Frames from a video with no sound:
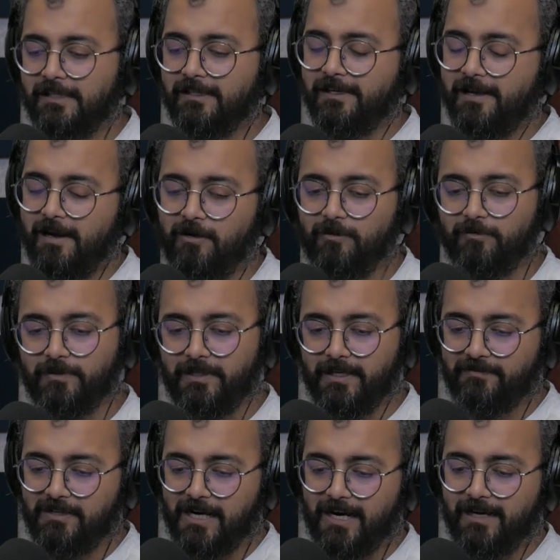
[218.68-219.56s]
till now
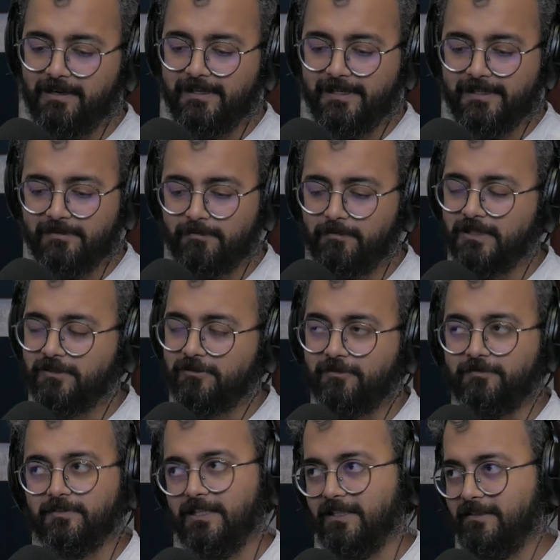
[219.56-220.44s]
we have had like a
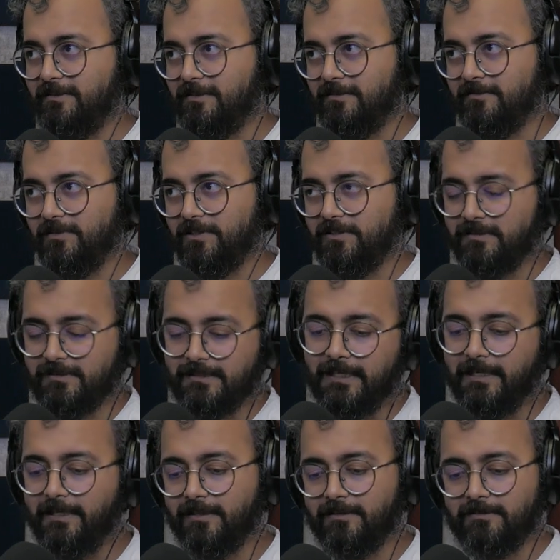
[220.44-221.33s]
bunch of guests, which
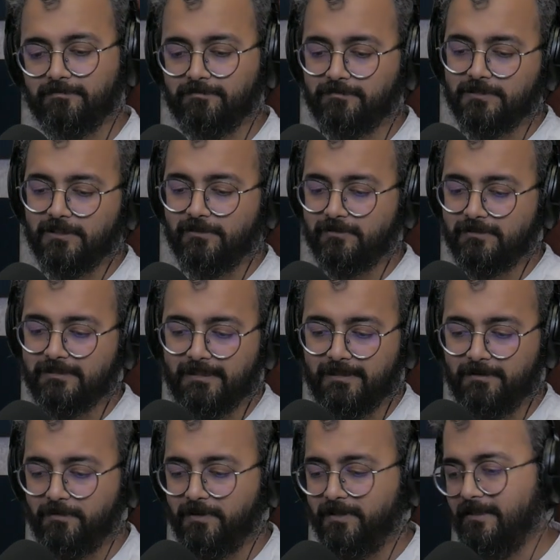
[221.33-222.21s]
is like,
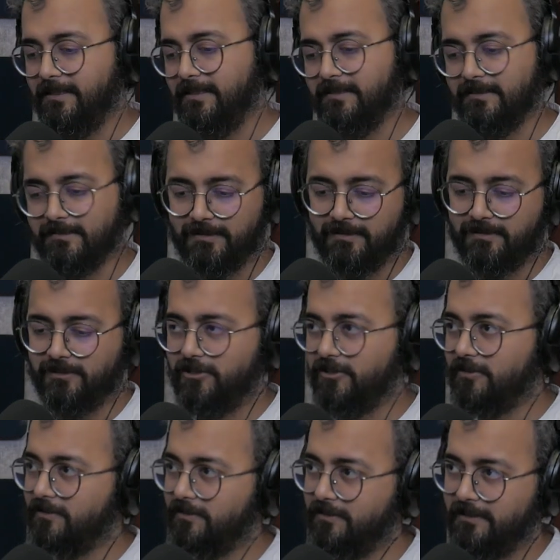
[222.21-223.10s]
celebrities
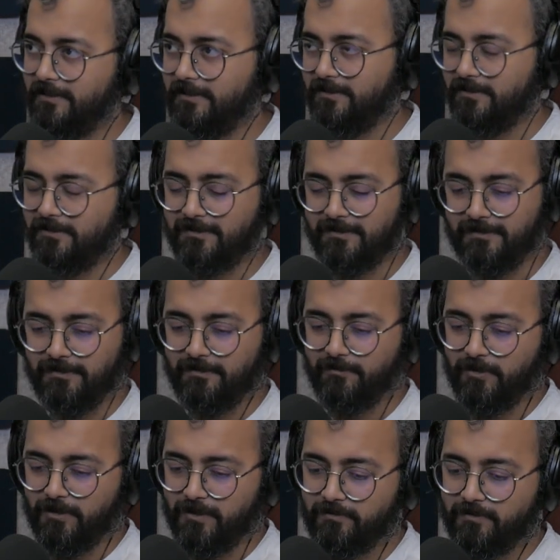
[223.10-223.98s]
and journalists
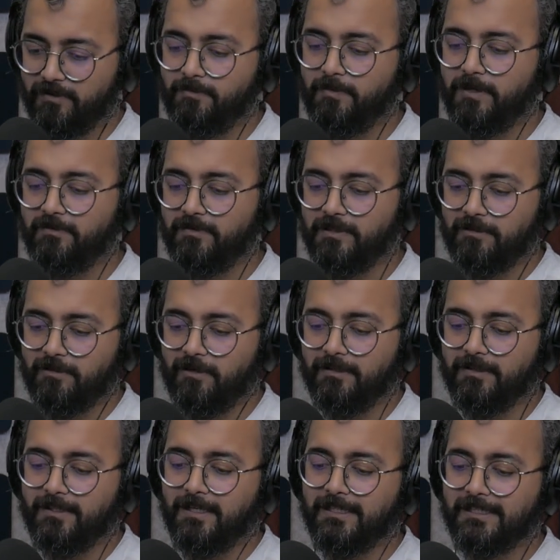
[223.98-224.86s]
and whatever. But we
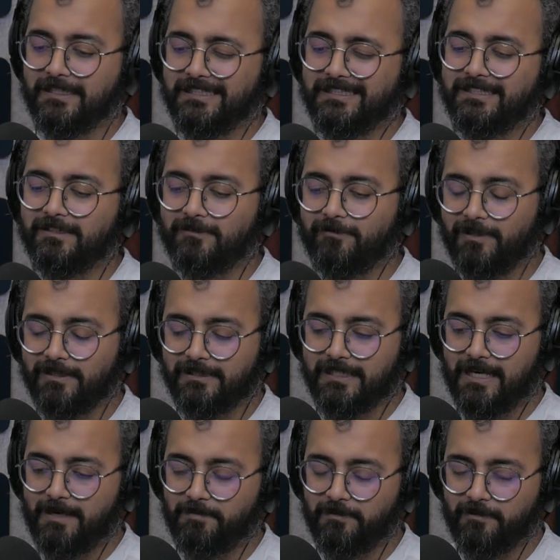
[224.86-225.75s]
thought that this is
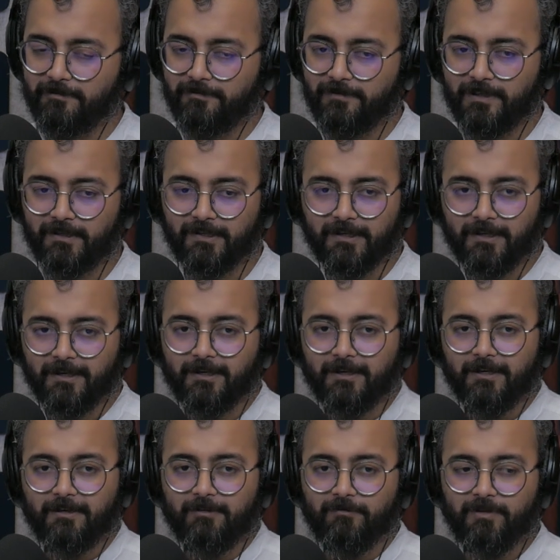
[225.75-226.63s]
one chapter where
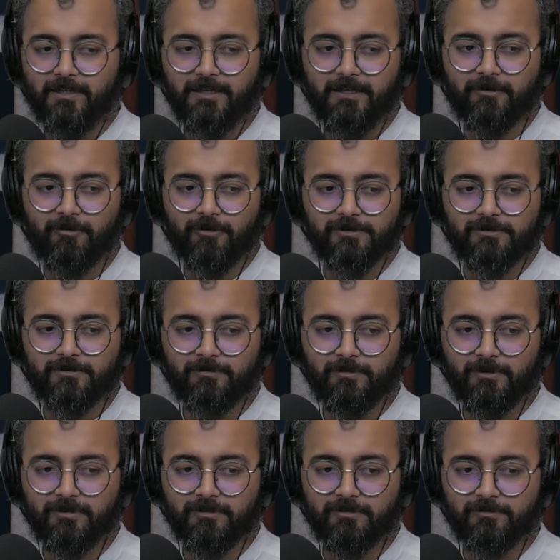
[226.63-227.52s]
we
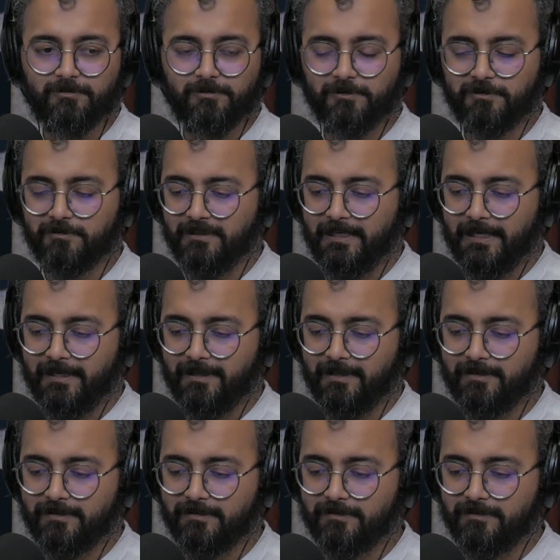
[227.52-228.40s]
also want to go to
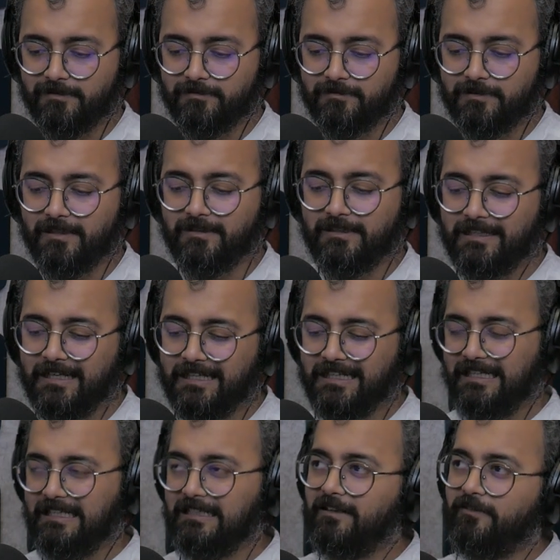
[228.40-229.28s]
like a
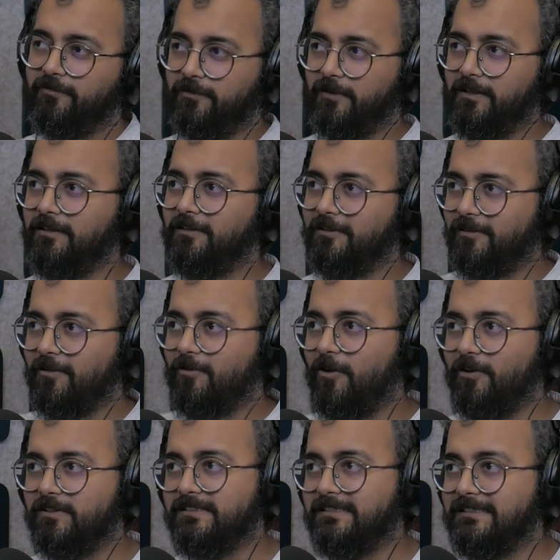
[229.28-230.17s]
little different
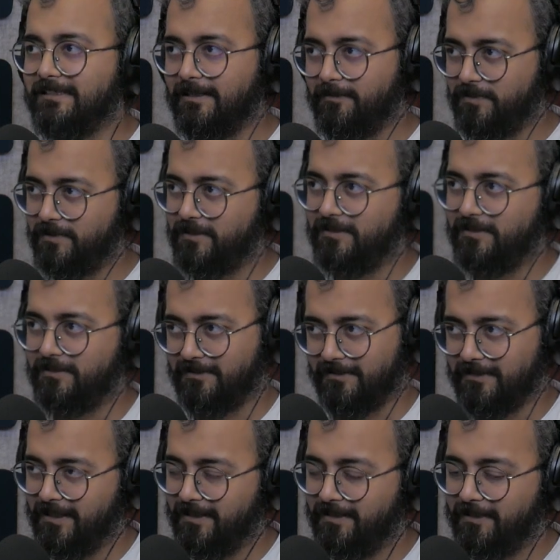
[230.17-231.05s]

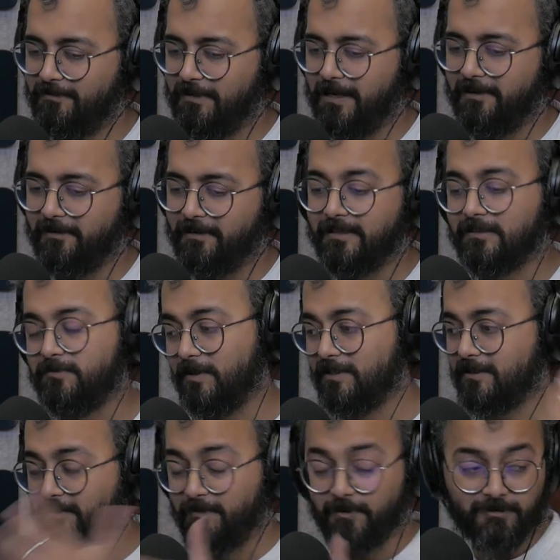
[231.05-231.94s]
concepts, right? And
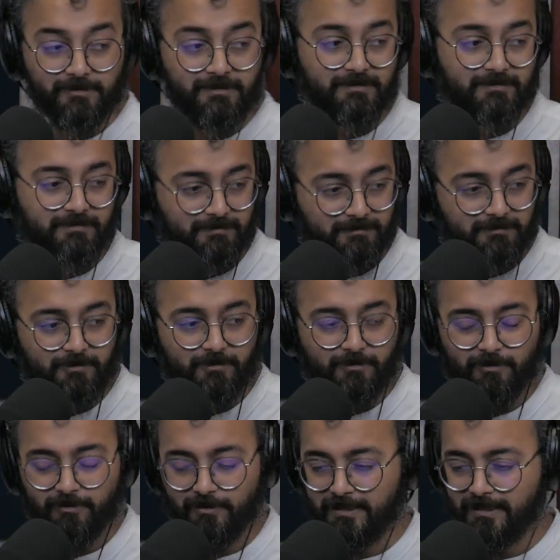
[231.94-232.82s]
especially because
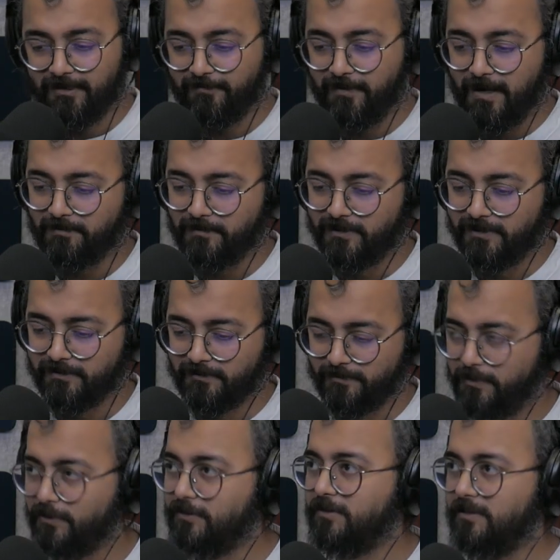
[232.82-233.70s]
you wrote that
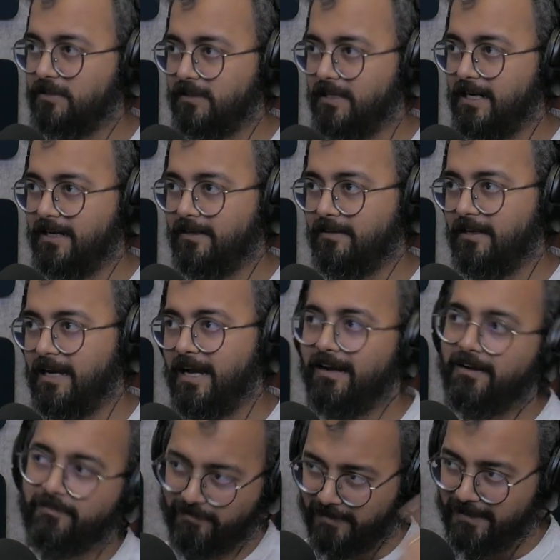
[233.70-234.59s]
fabulous book
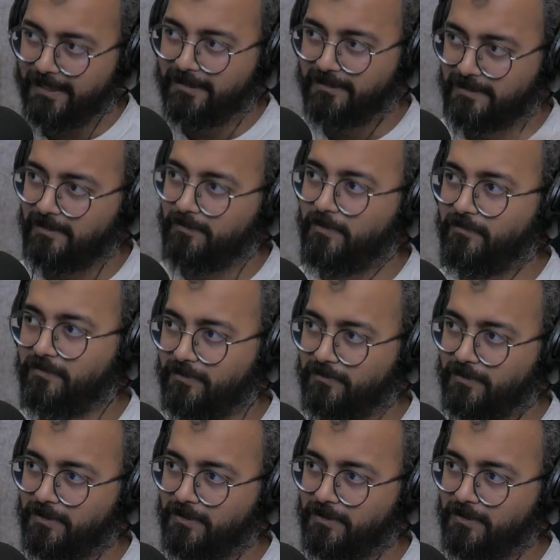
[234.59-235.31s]
and I have read some